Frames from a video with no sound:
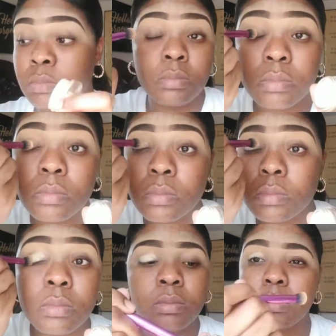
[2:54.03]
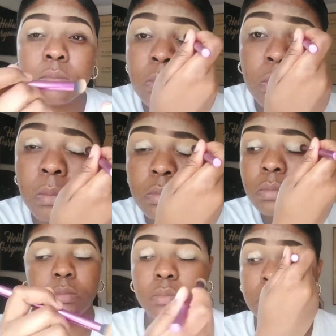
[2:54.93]
I have oily
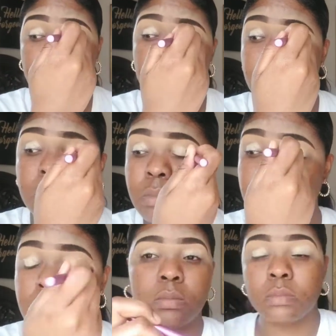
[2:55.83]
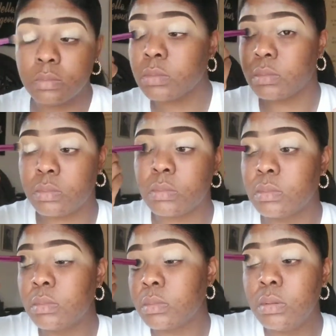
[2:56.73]
skin and my lids get
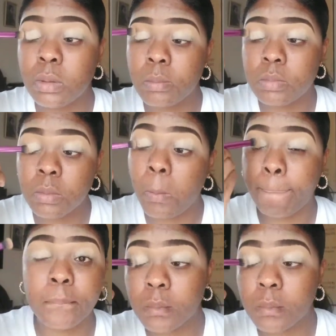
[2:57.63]
oily, so this